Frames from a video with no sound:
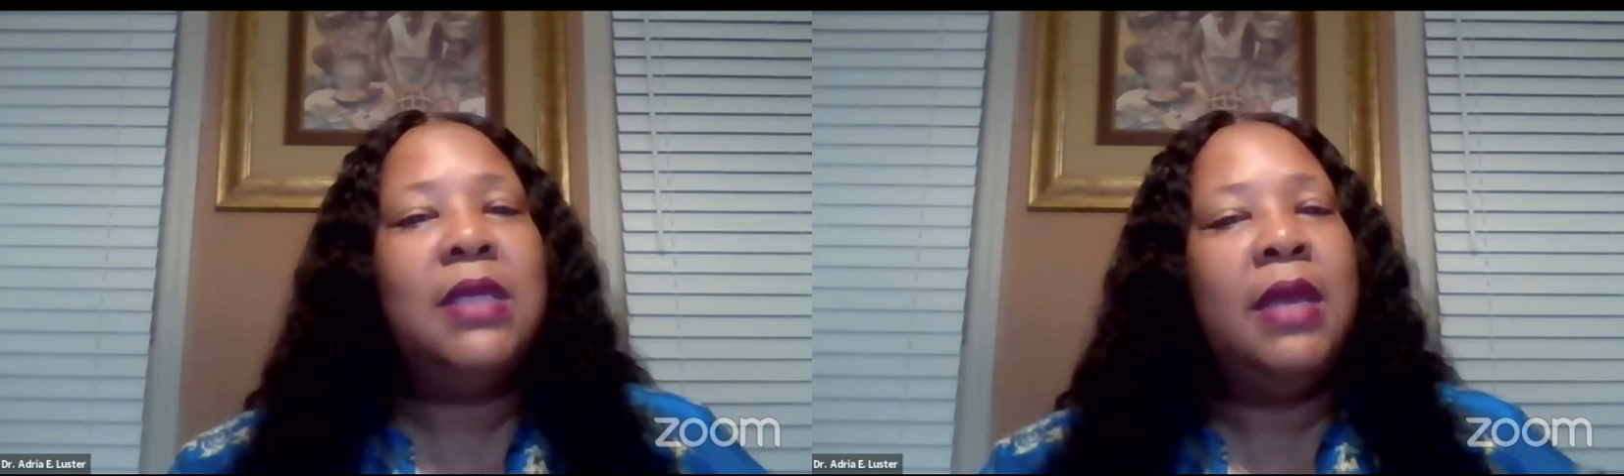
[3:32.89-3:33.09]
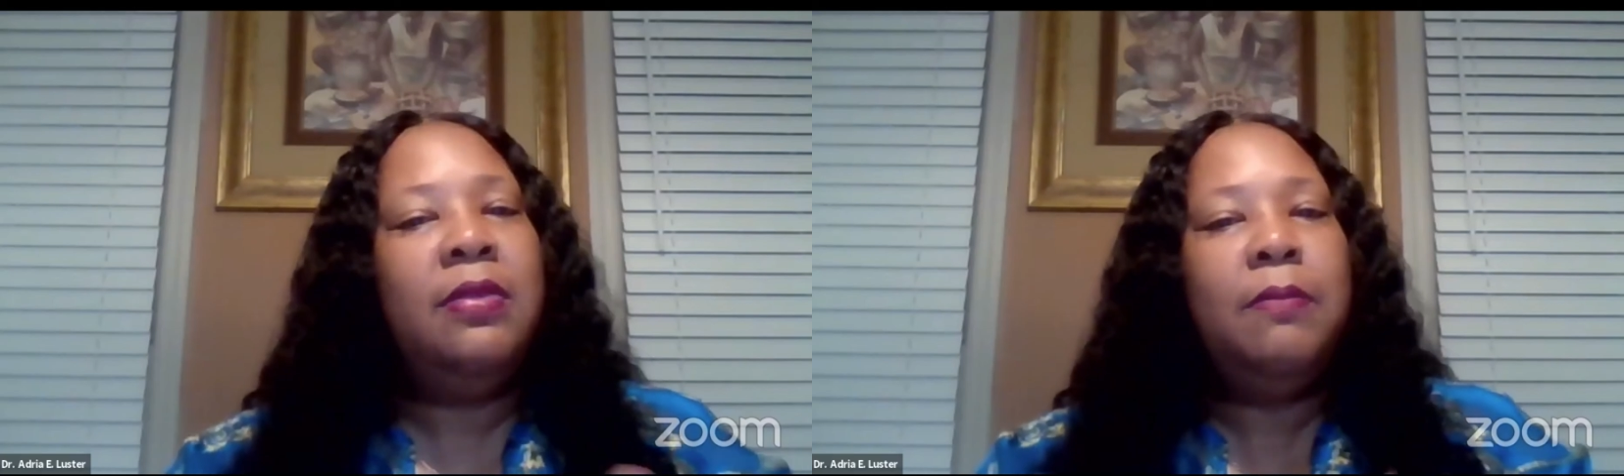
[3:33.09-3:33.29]

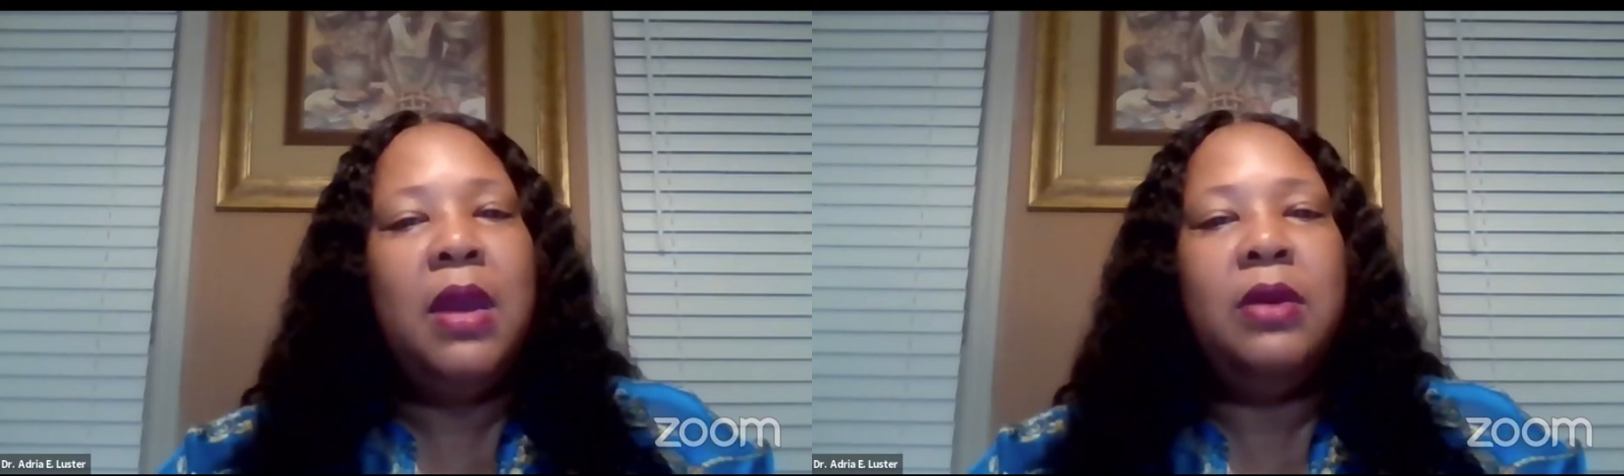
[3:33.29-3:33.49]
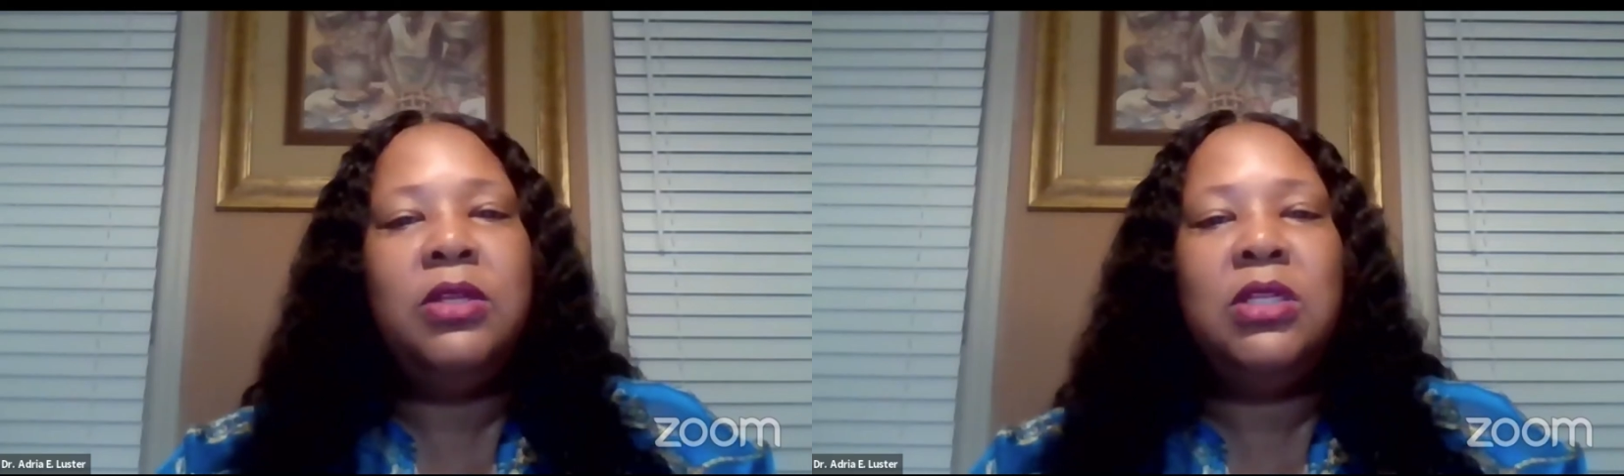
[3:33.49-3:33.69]
and the
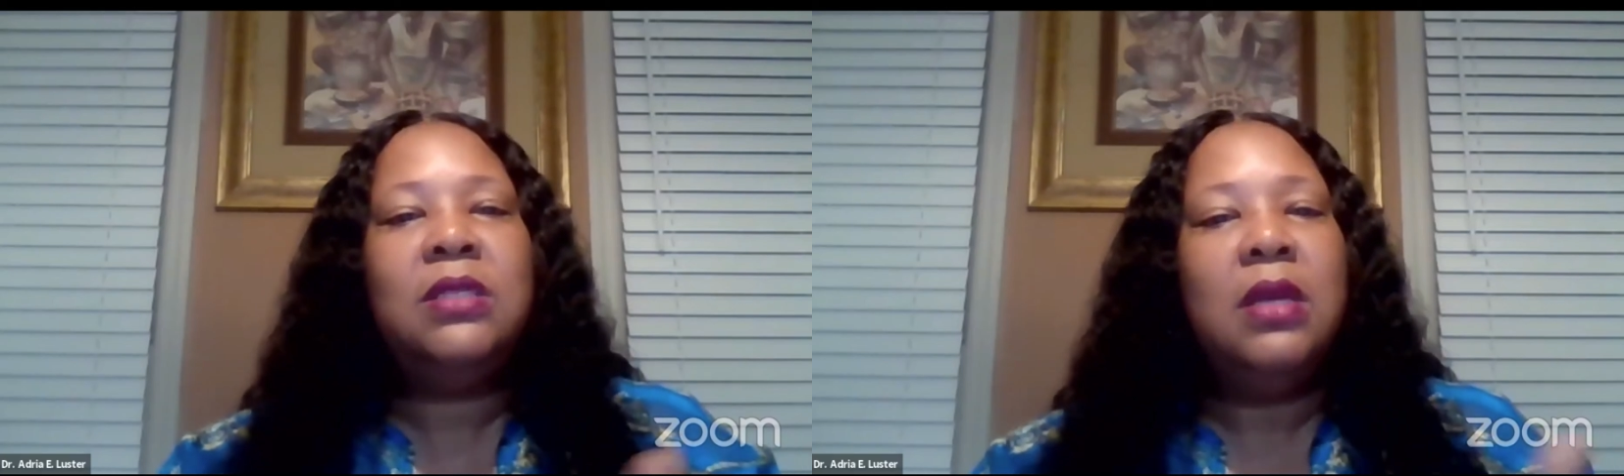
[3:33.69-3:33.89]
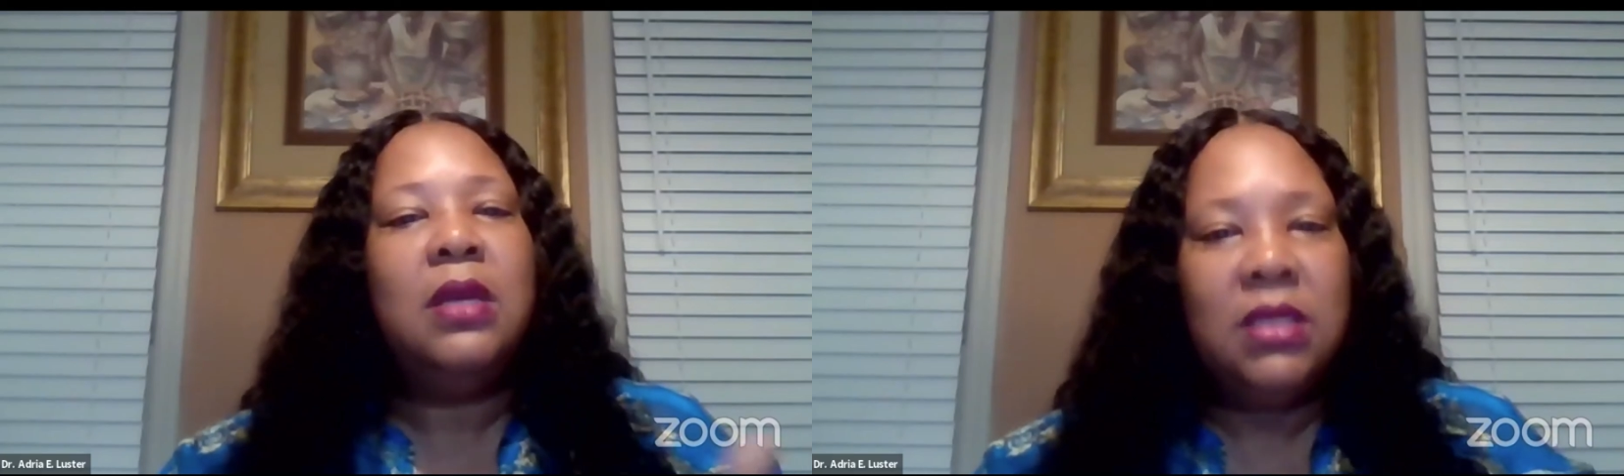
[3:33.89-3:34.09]
marriage is
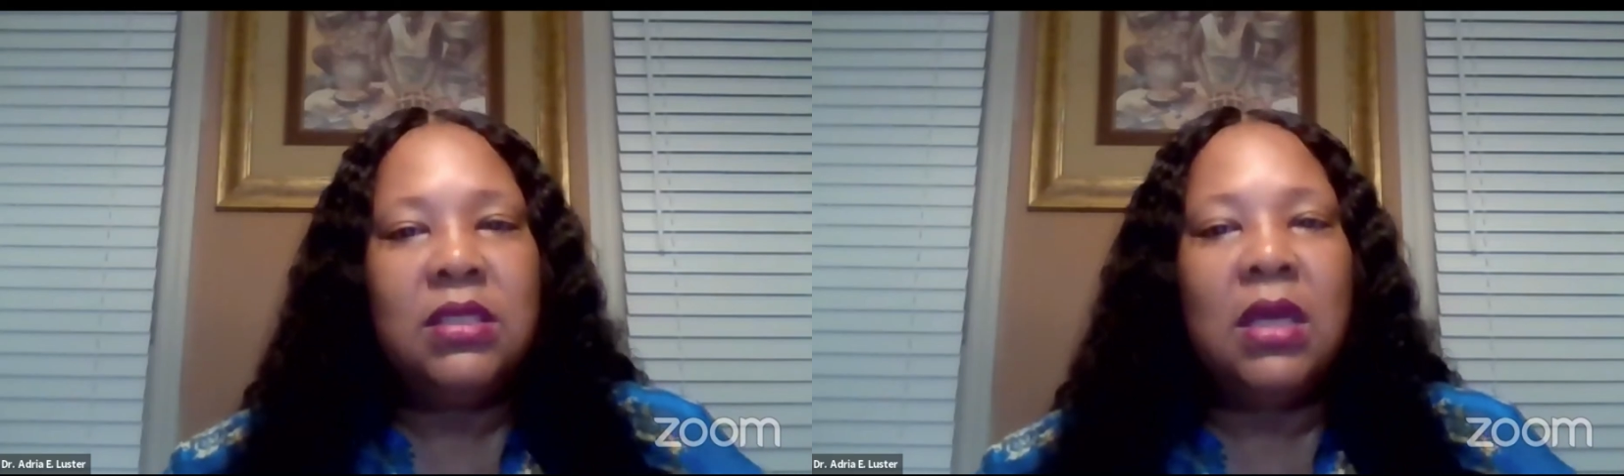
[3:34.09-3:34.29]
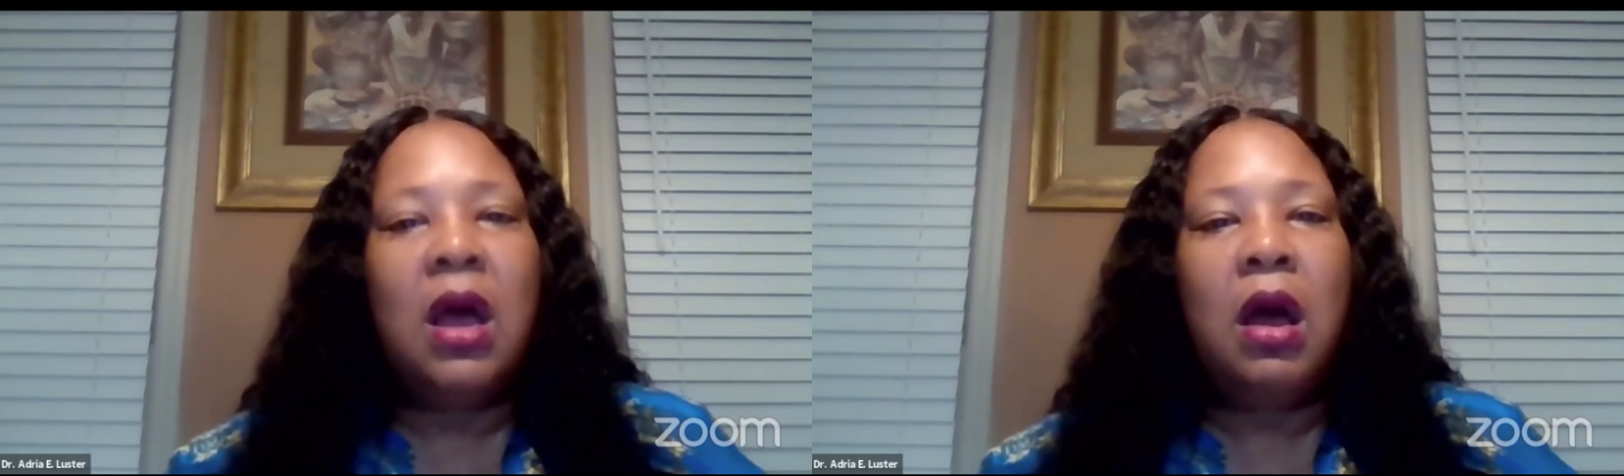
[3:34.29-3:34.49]

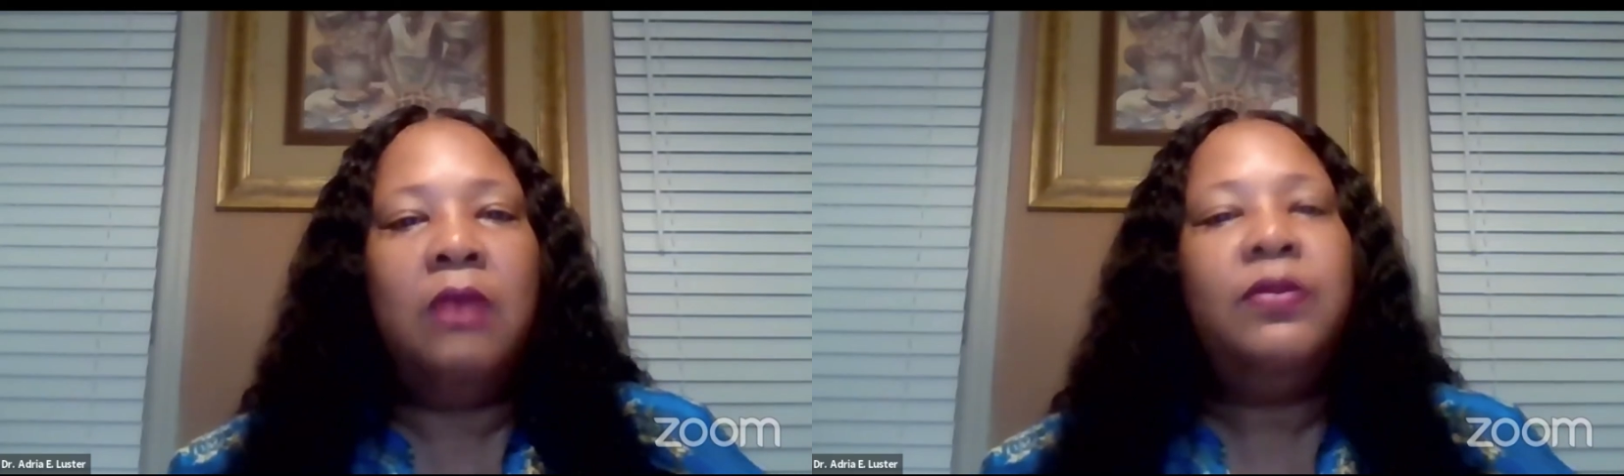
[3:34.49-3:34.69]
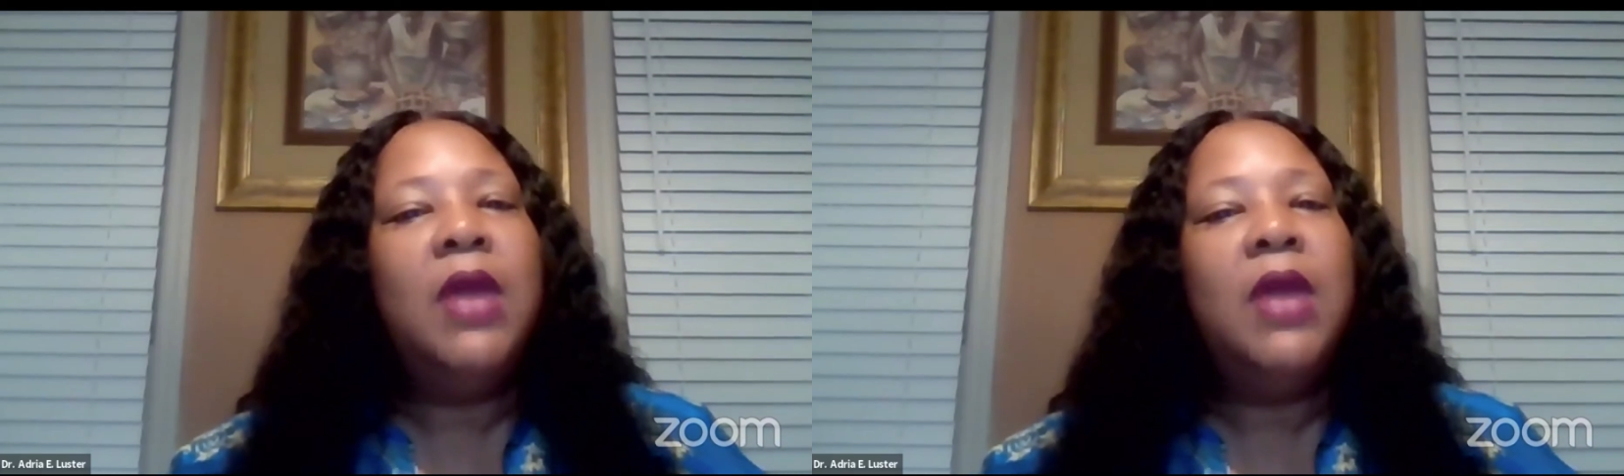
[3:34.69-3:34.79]
dissolved.